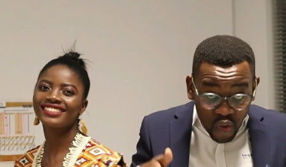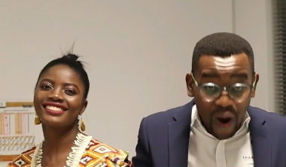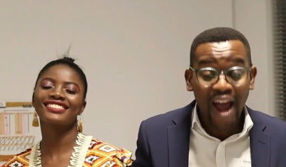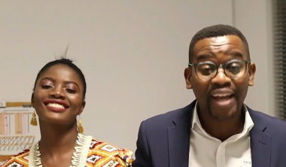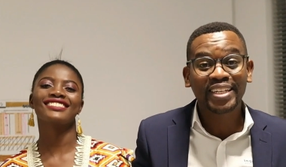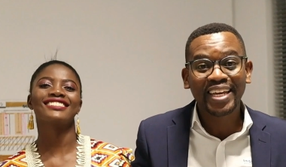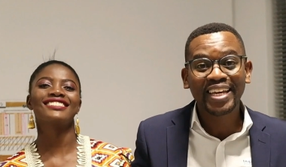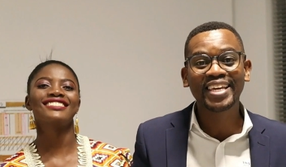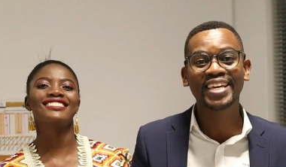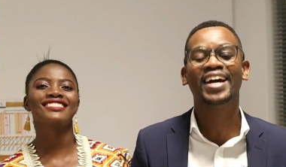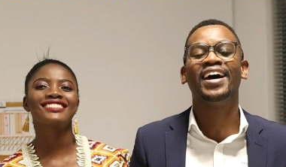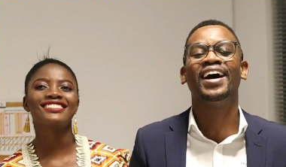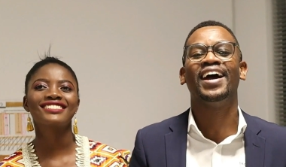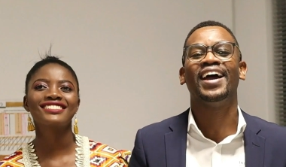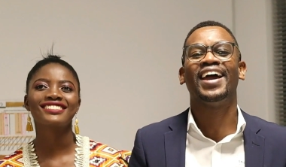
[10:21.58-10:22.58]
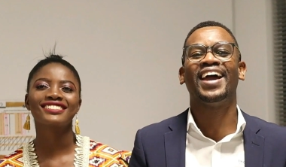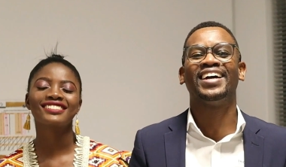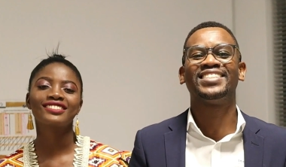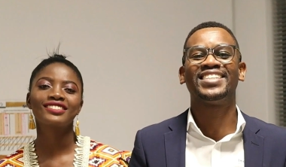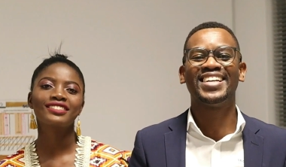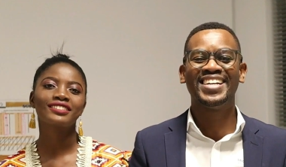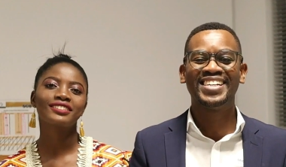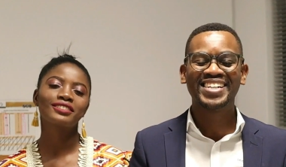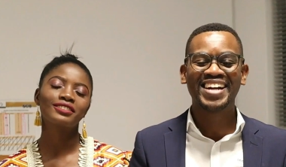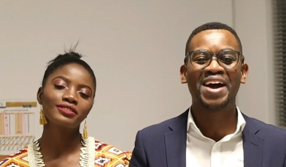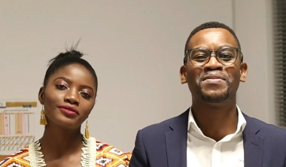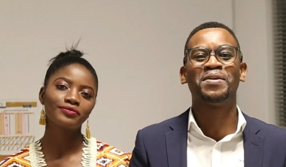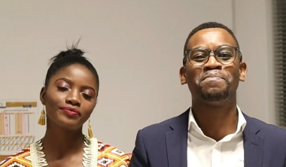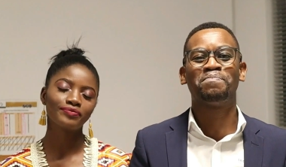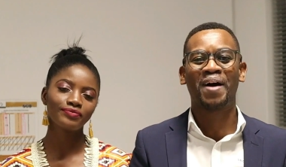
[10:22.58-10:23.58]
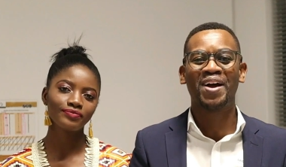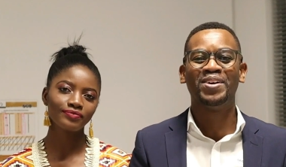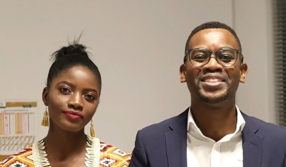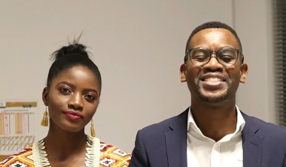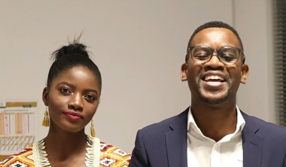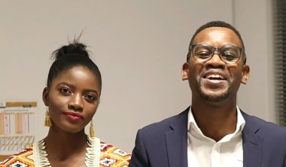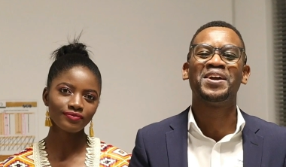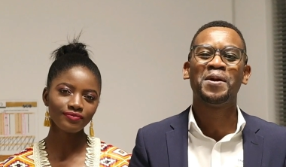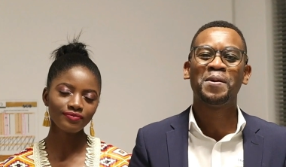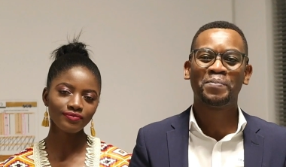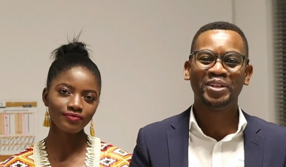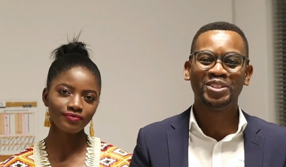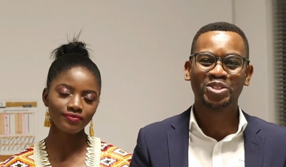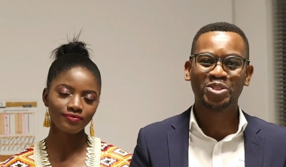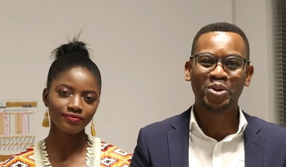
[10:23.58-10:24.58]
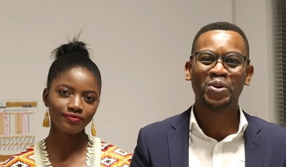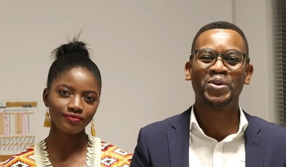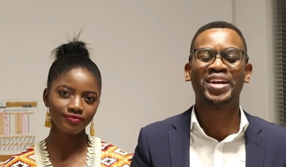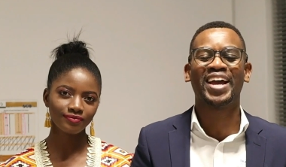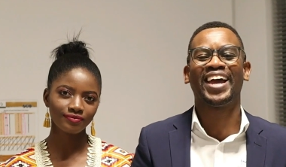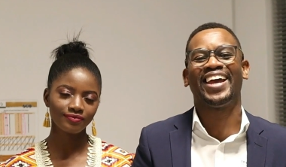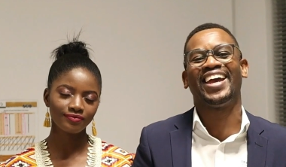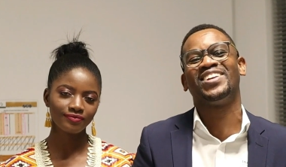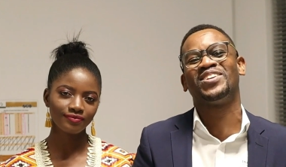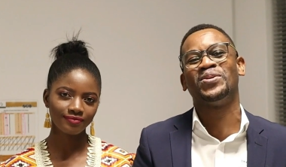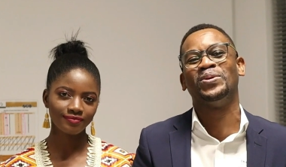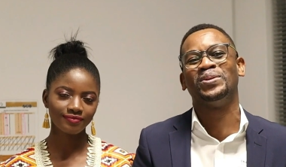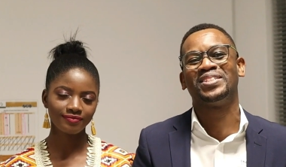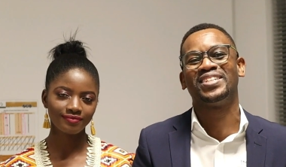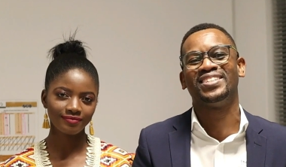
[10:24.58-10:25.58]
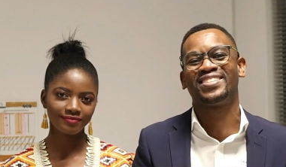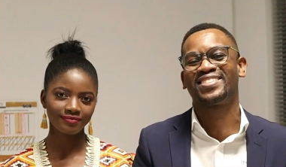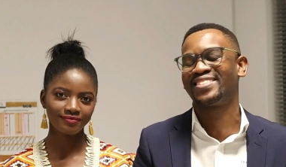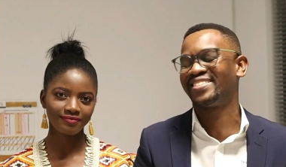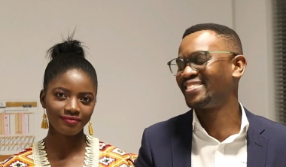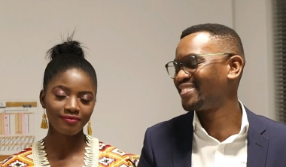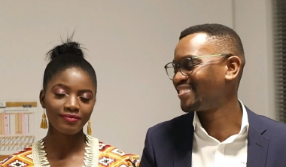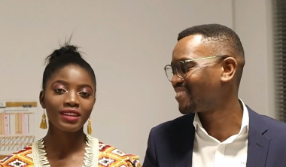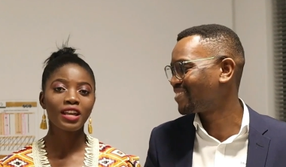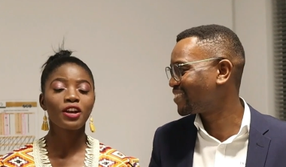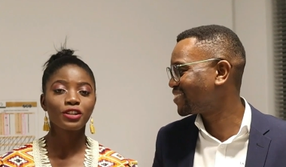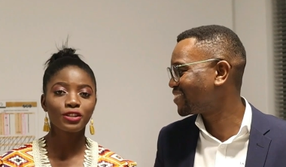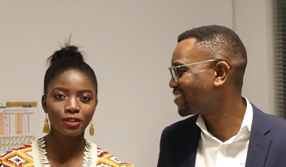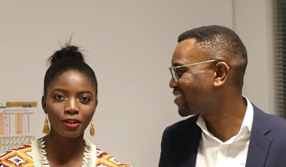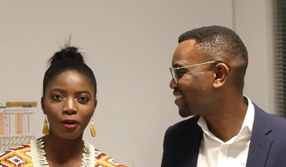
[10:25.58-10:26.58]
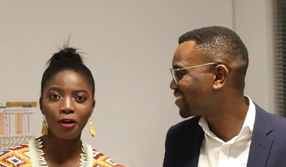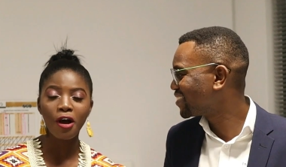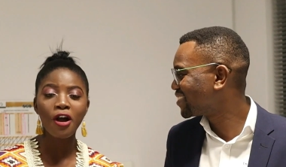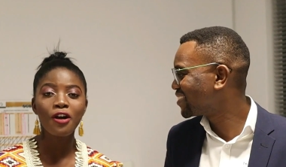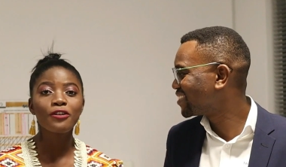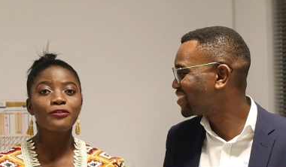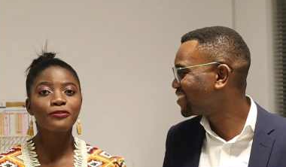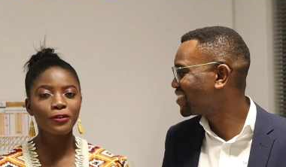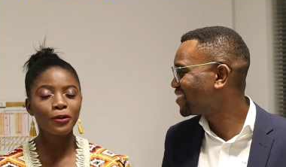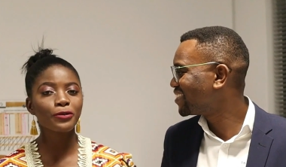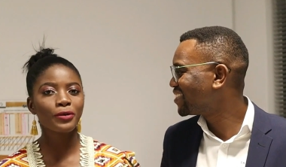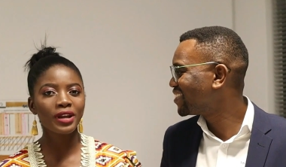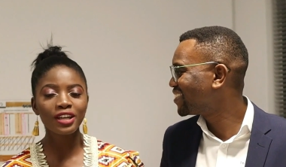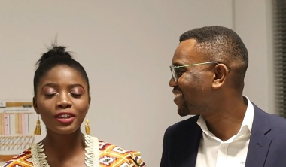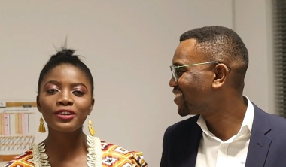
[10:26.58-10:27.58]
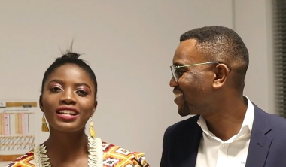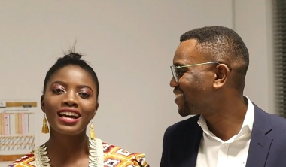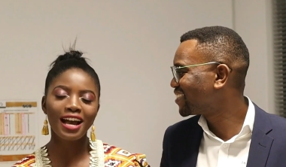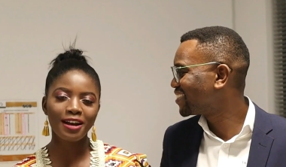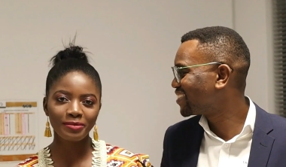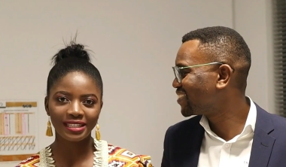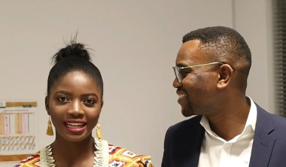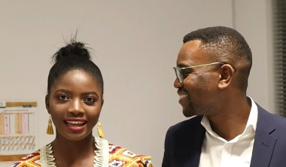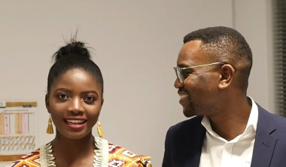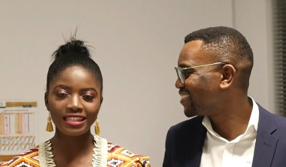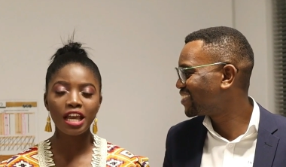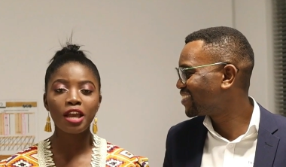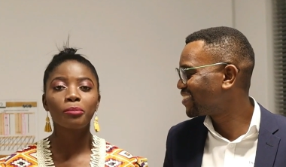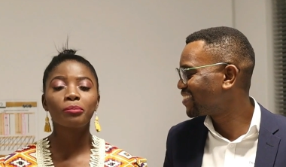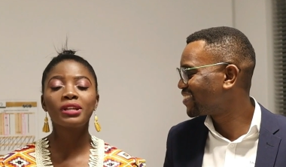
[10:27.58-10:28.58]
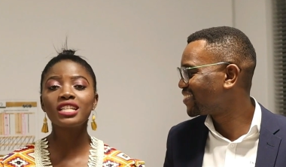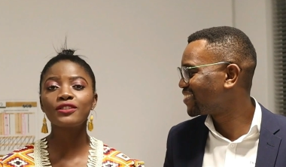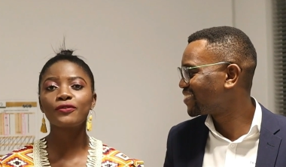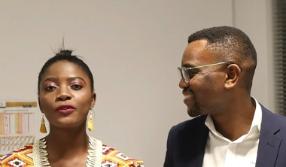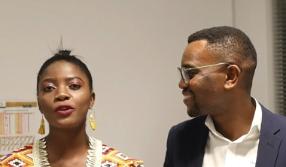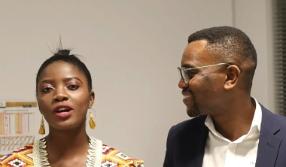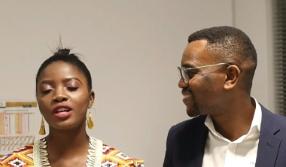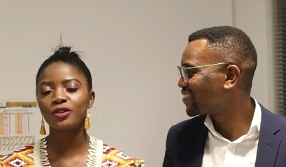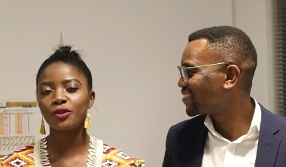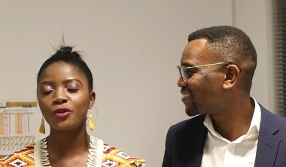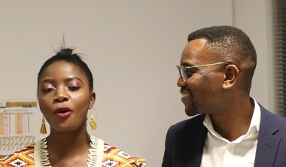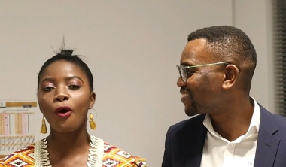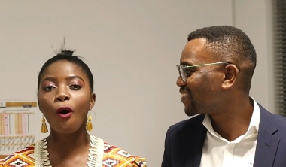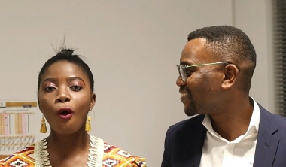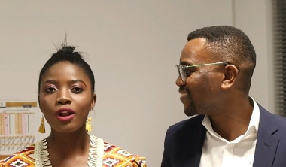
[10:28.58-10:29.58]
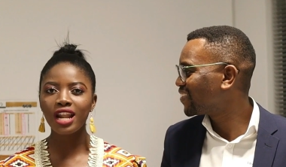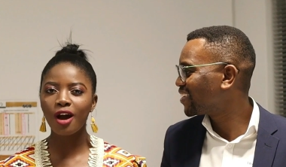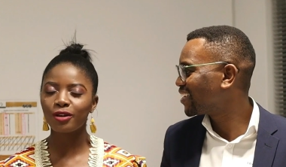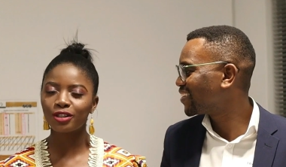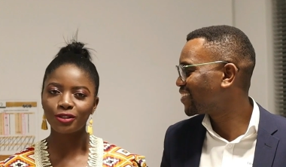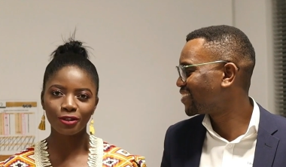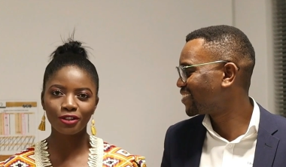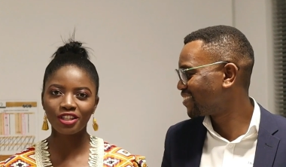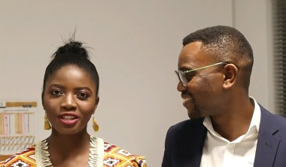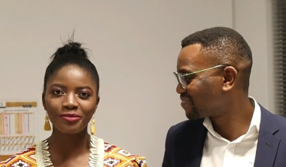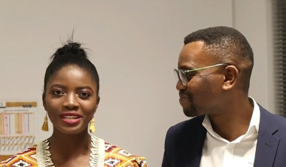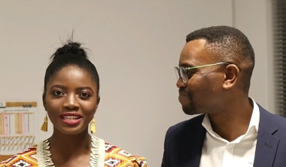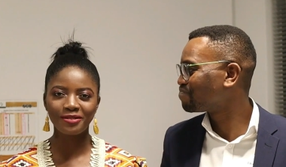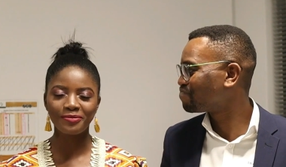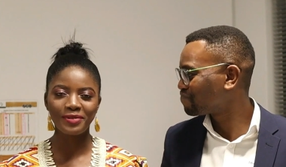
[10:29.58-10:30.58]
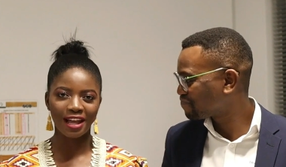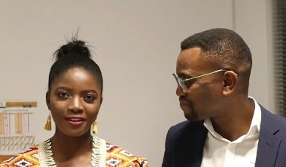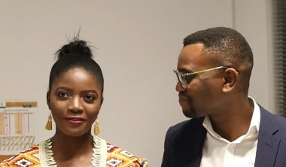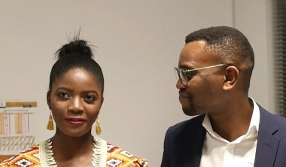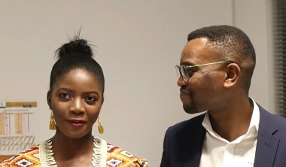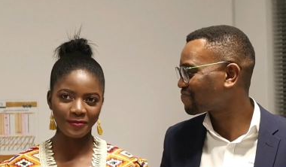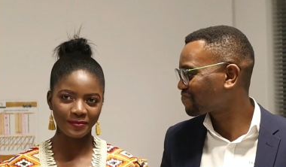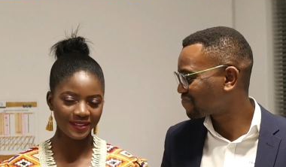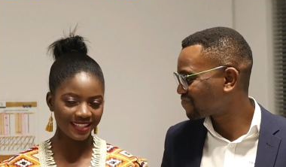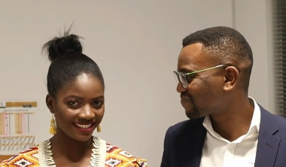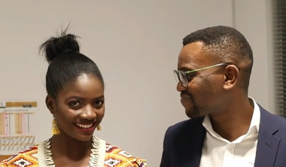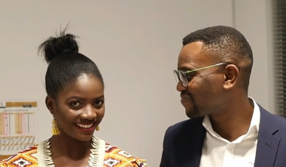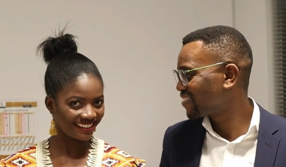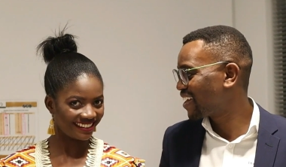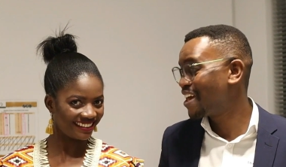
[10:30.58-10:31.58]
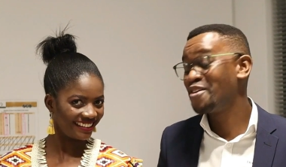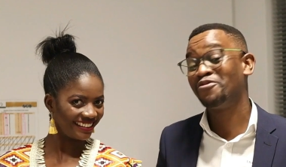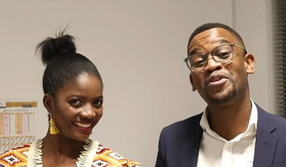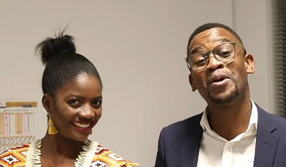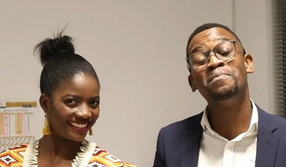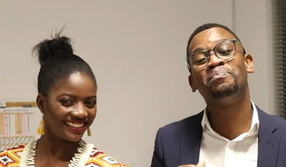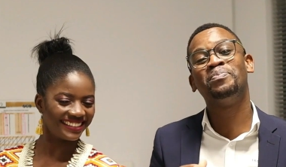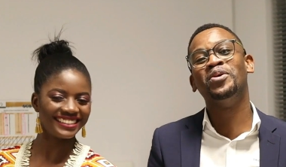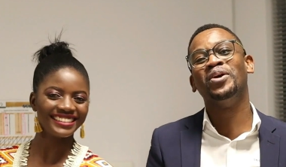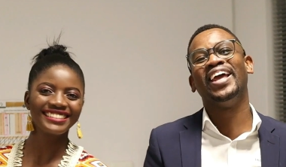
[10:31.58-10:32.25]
Speaker 1: right here at Inqaba Biotech Pretoria headquarters.
Speaker 2: So, for regular updates, please follow us on all our social media platforms.
Speaker 1: From